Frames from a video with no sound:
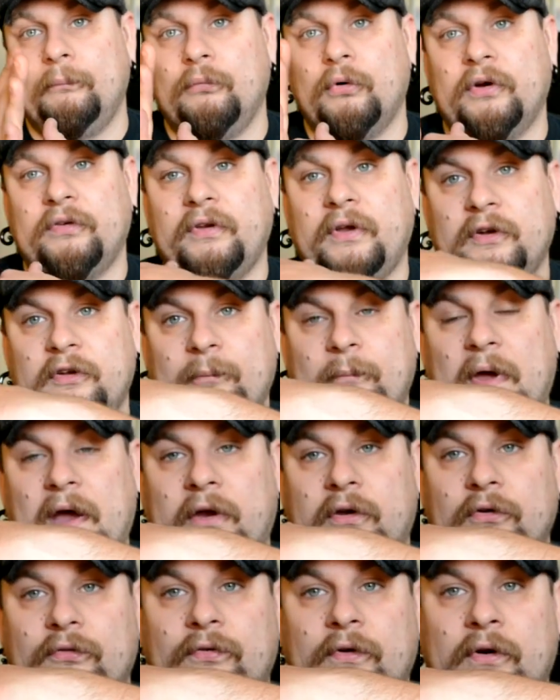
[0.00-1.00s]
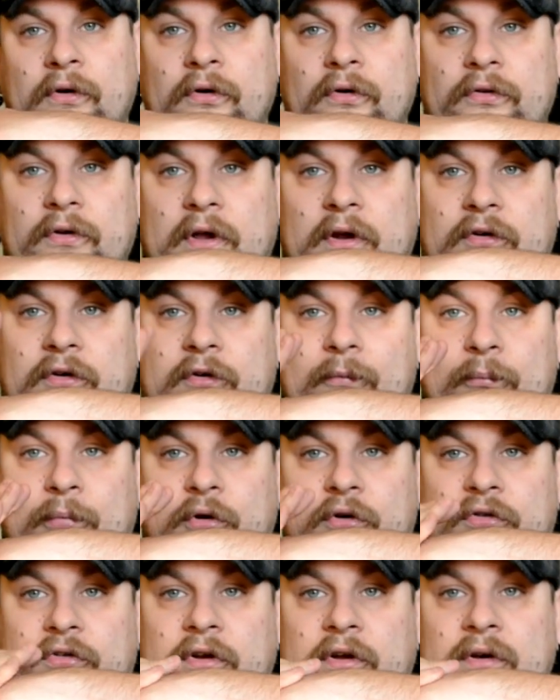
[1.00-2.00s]
press against the back of your fingers, and just
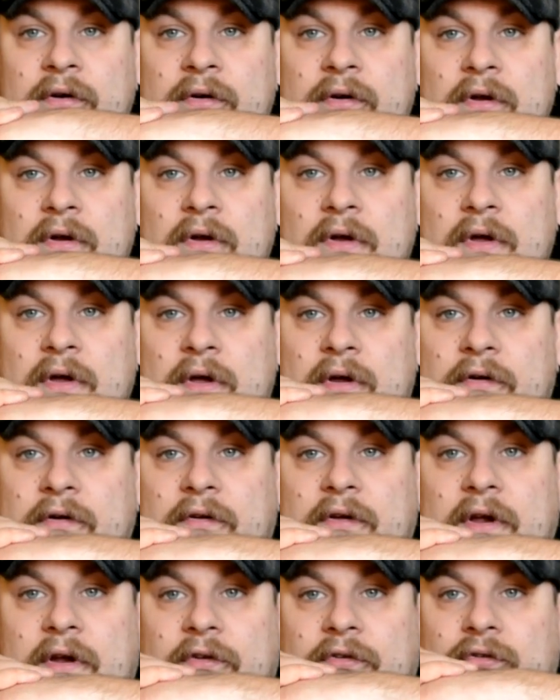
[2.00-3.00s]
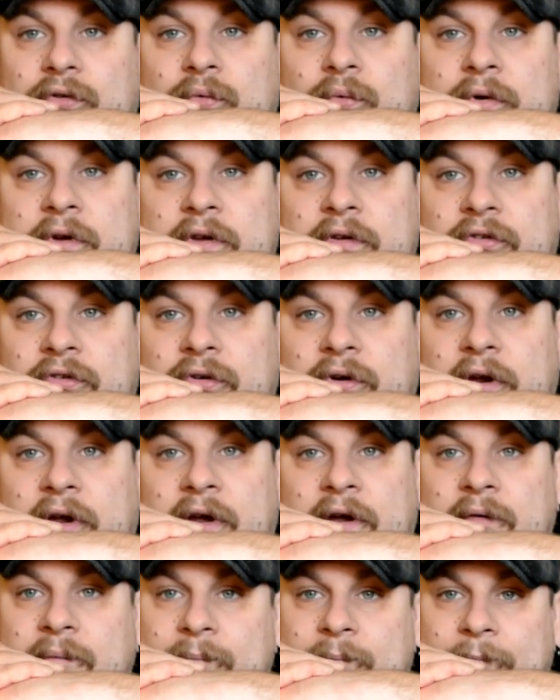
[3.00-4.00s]
push in. Just kind of squeeze your
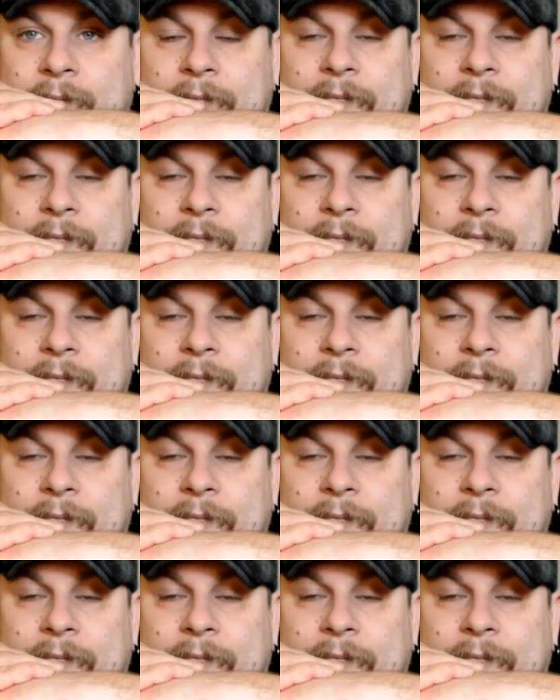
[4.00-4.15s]
hand.